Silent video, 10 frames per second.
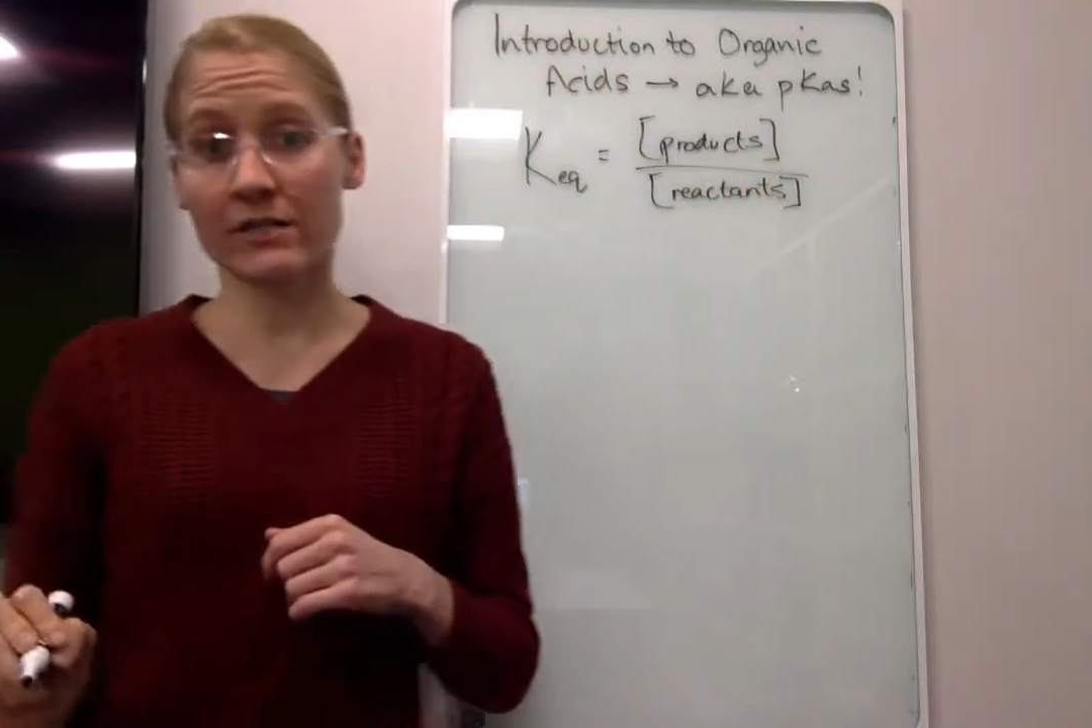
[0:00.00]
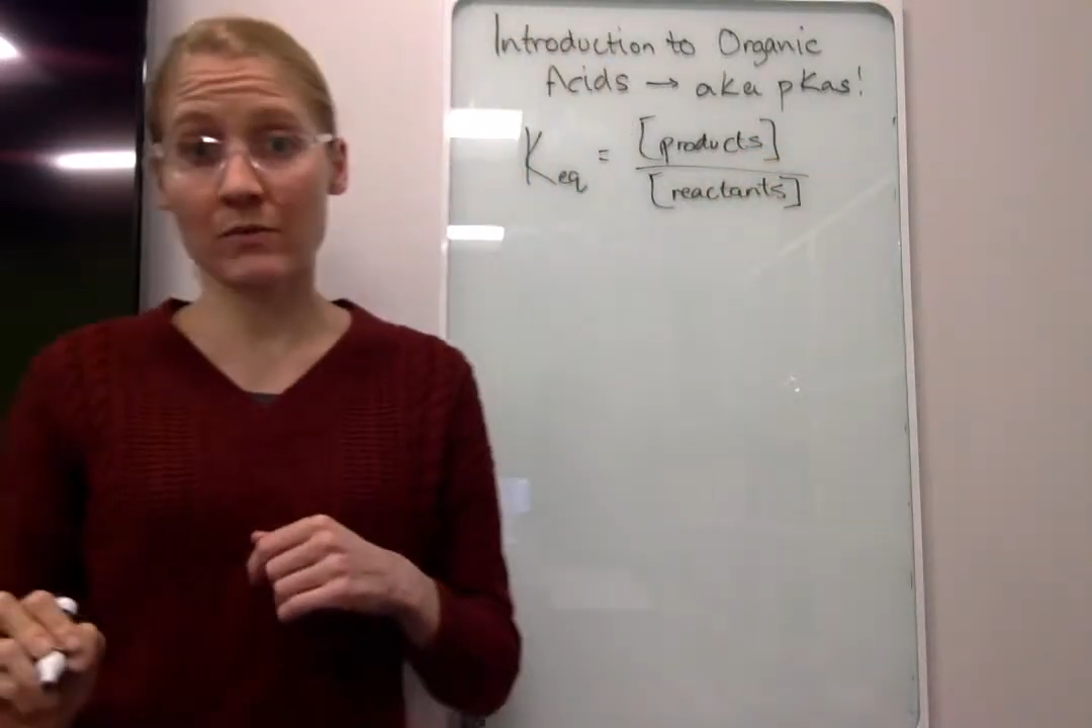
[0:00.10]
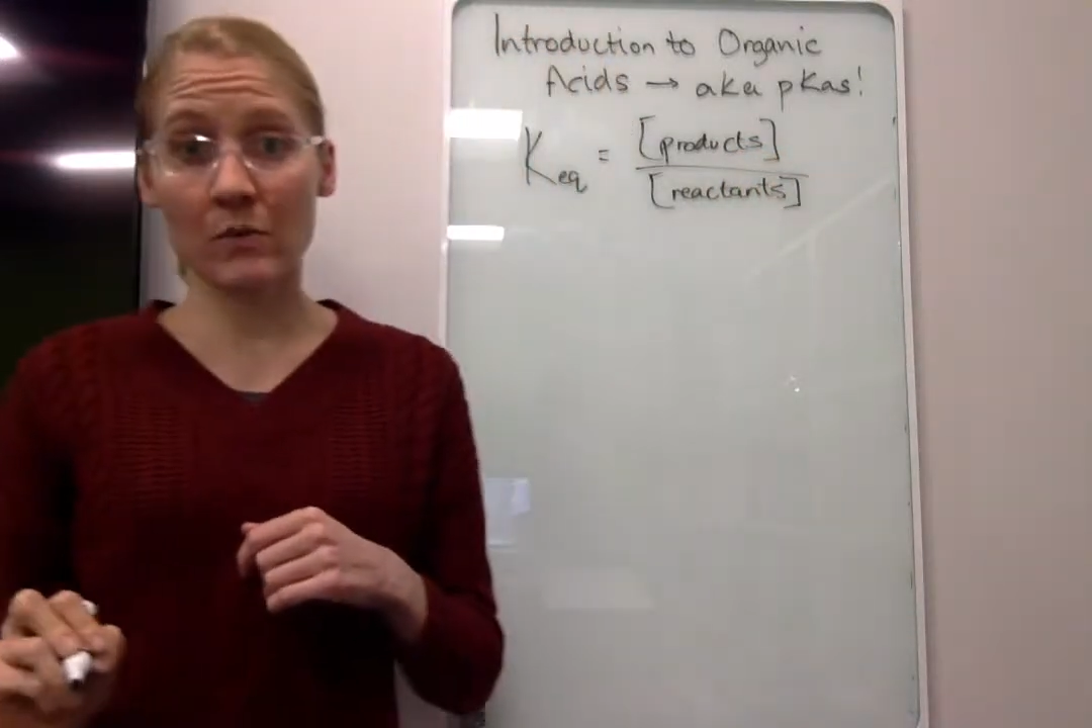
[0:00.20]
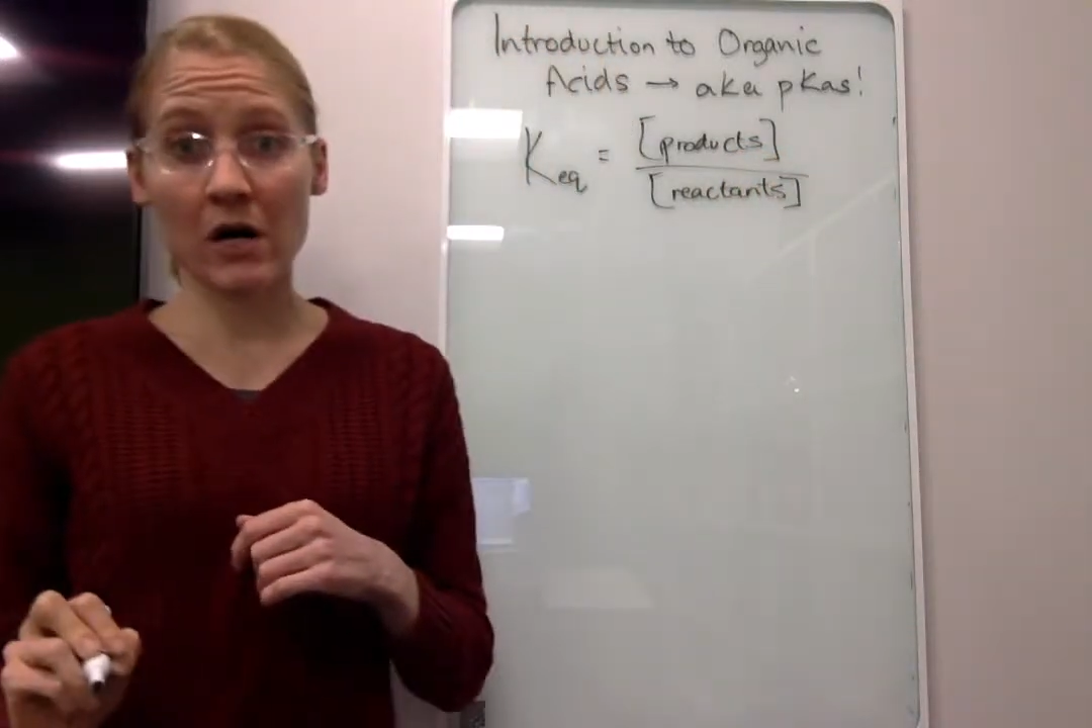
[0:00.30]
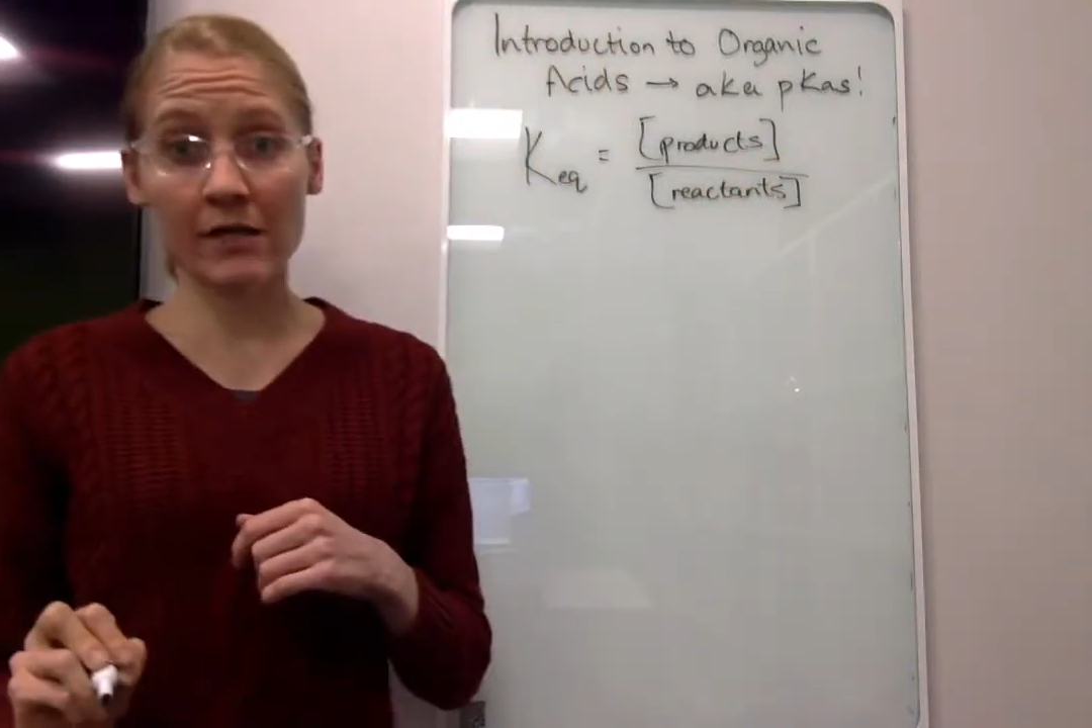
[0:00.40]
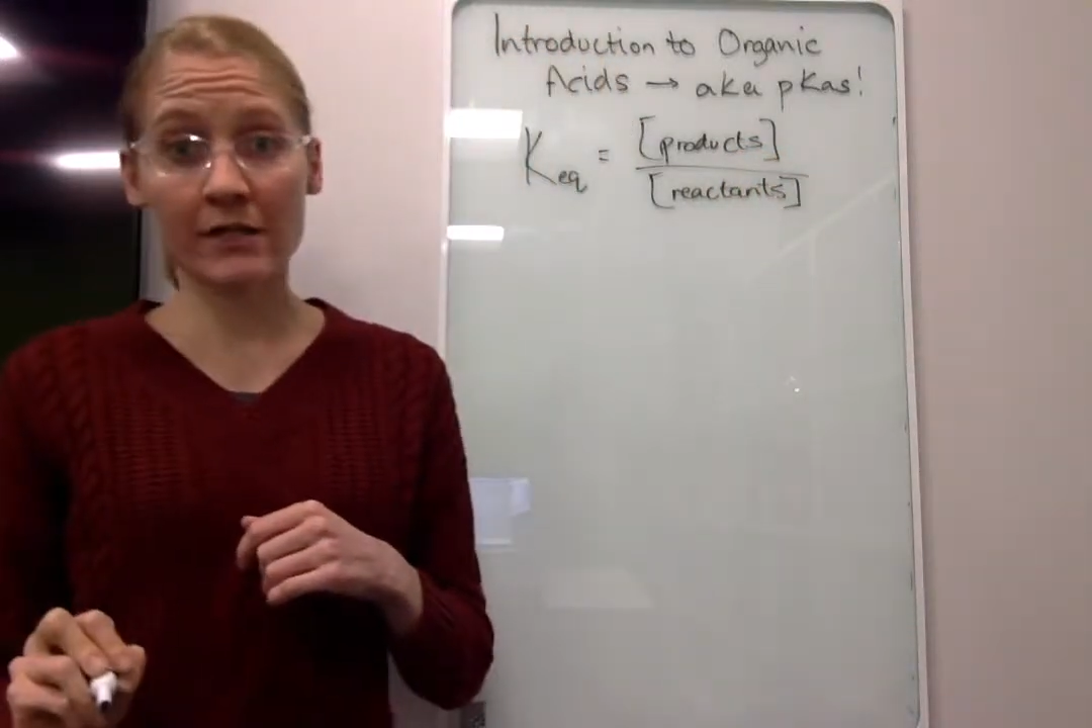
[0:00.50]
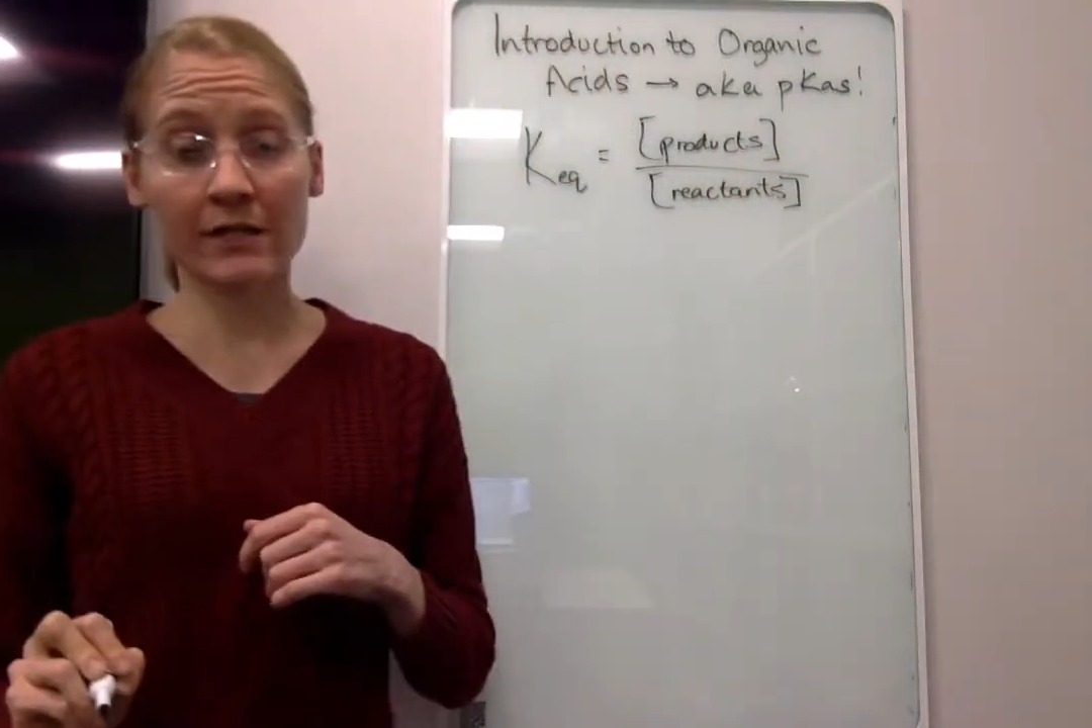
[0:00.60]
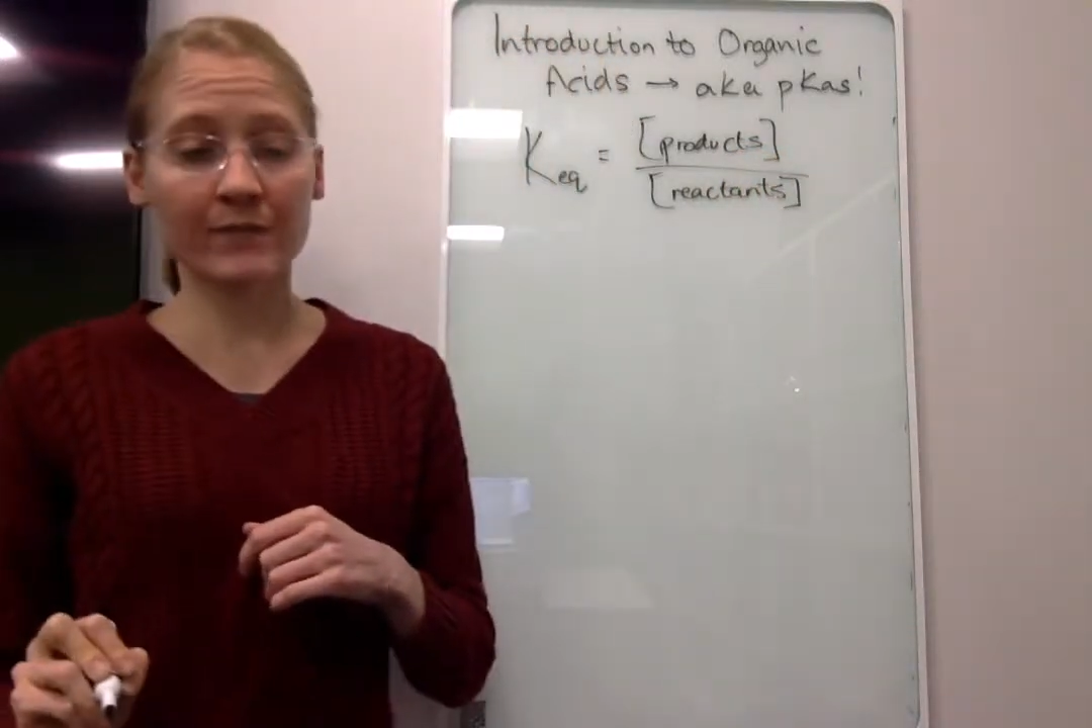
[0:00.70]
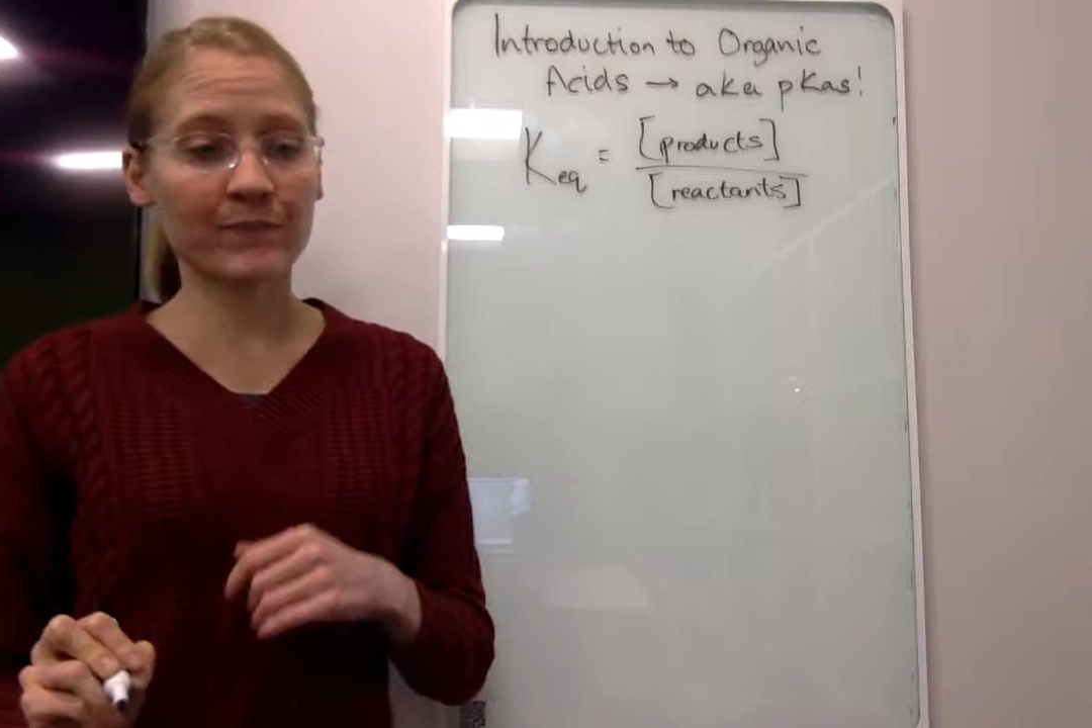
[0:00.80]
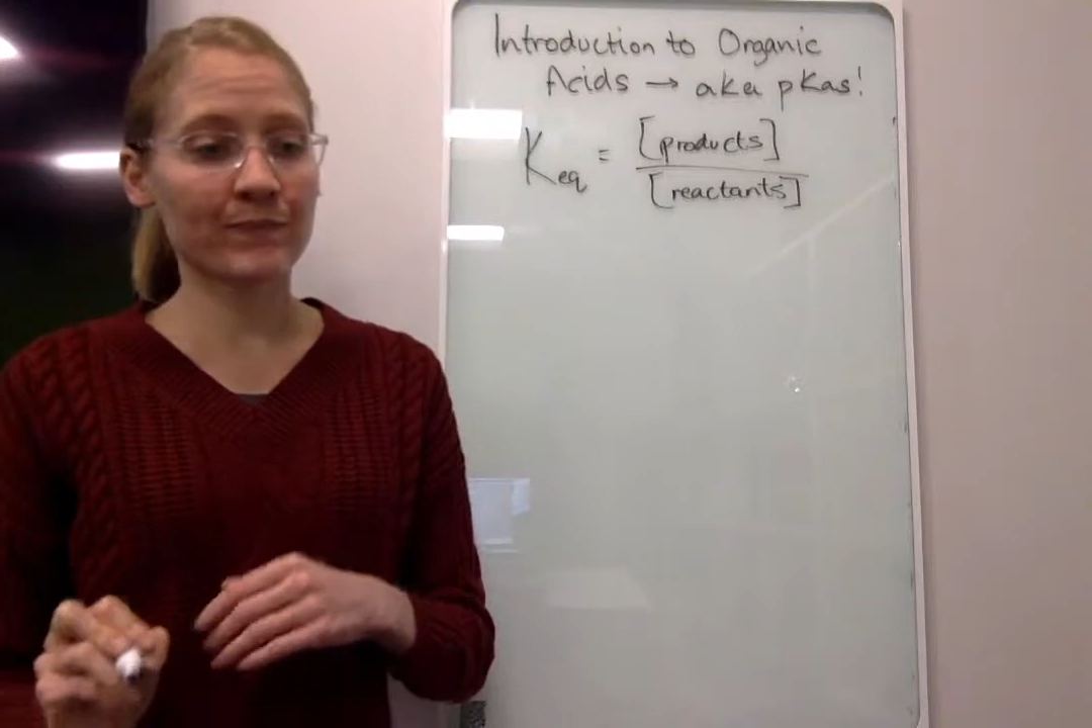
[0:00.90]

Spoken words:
in water.